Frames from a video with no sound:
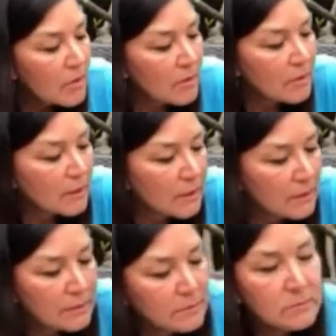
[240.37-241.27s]
all in
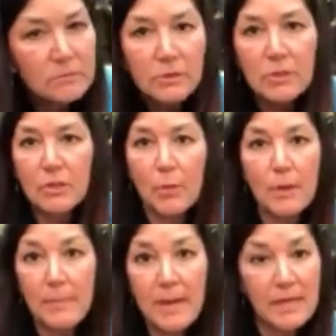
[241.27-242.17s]
here, you don't
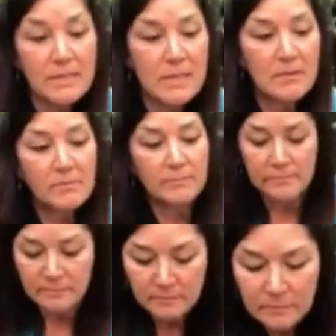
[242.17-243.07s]
want to pat it down.
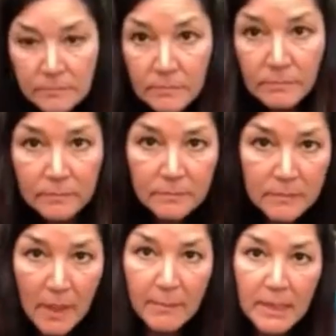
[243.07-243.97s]

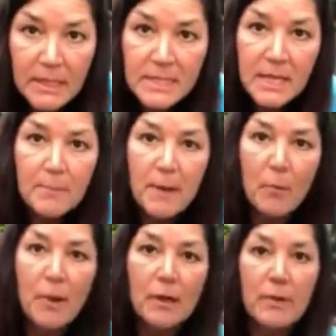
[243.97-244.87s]
I'm going to take my
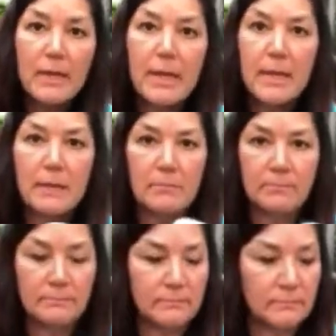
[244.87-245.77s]
watering can,
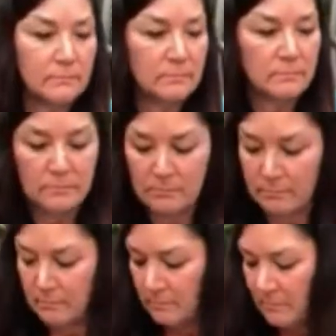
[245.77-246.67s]

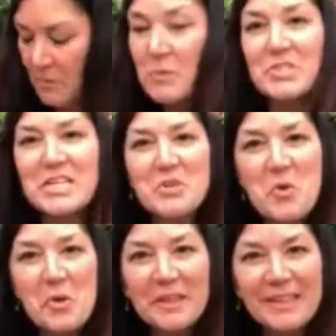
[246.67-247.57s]
which has a
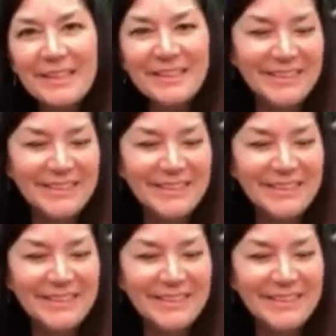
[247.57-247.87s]
hole in it,